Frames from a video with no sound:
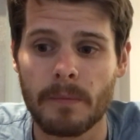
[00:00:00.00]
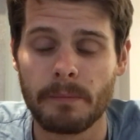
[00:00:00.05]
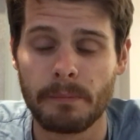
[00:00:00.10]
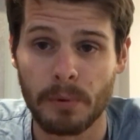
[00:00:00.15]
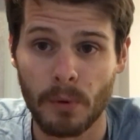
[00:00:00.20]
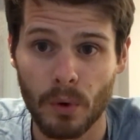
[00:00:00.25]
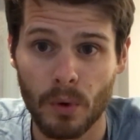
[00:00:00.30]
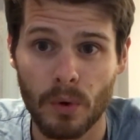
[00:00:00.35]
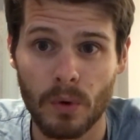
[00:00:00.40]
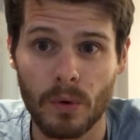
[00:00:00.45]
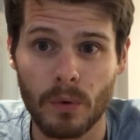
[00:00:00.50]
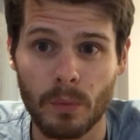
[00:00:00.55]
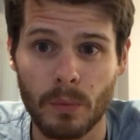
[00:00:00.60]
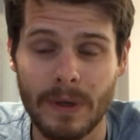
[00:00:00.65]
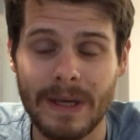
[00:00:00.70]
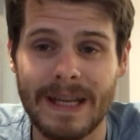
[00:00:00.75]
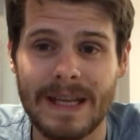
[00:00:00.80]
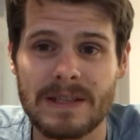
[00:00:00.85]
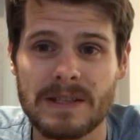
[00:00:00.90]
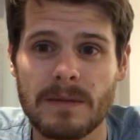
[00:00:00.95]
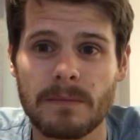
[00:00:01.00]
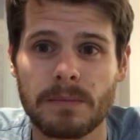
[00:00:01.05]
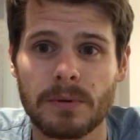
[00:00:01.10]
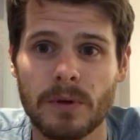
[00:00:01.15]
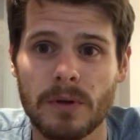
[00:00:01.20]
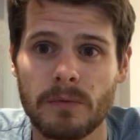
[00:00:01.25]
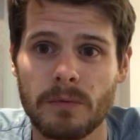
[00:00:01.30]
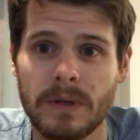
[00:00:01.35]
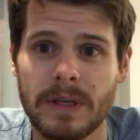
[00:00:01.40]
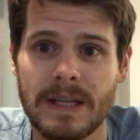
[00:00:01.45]
But we need to
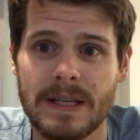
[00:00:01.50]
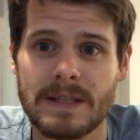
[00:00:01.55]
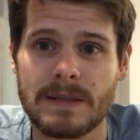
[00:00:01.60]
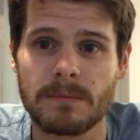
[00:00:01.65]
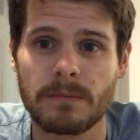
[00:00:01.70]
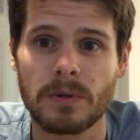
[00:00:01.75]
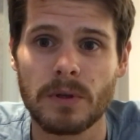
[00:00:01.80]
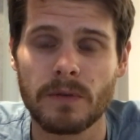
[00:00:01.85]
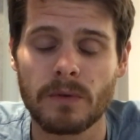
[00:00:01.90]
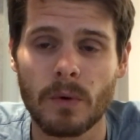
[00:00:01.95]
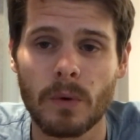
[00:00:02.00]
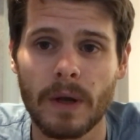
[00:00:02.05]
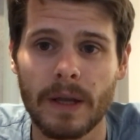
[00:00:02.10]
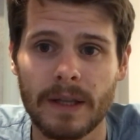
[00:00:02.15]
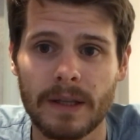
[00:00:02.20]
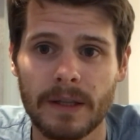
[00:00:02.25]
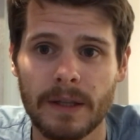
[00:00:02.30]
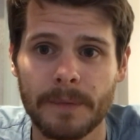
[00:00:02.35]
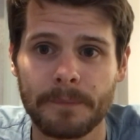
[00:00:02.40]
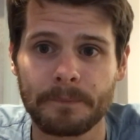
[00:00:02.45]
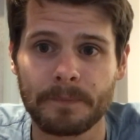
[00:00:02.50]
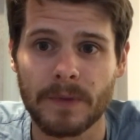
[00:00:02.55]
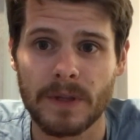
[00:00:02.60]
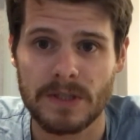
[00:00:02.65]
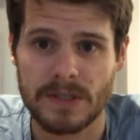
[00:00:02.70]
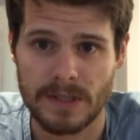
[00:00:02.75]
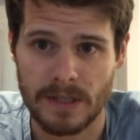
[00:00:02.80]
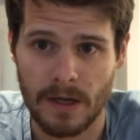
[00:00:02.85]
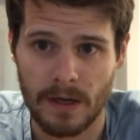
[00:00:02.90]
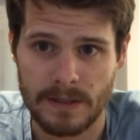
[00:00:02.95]
improve quickly,
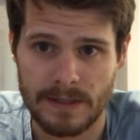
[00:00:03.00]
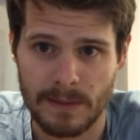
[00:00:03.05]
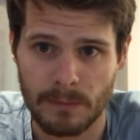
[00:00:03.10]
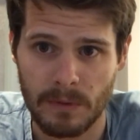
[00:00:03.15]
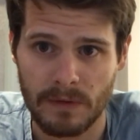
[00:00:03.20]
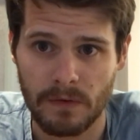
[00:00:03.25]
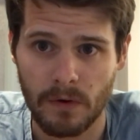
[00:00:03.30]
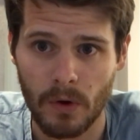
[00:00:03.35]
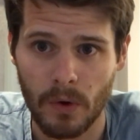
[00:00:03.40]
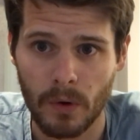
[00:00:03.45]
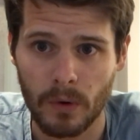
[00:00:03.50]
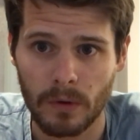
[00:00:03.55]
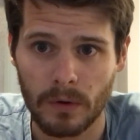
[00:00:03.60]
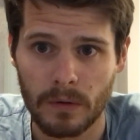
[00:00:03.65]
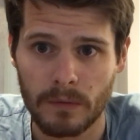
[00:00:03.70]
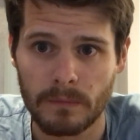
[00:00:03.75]
starting with Hull.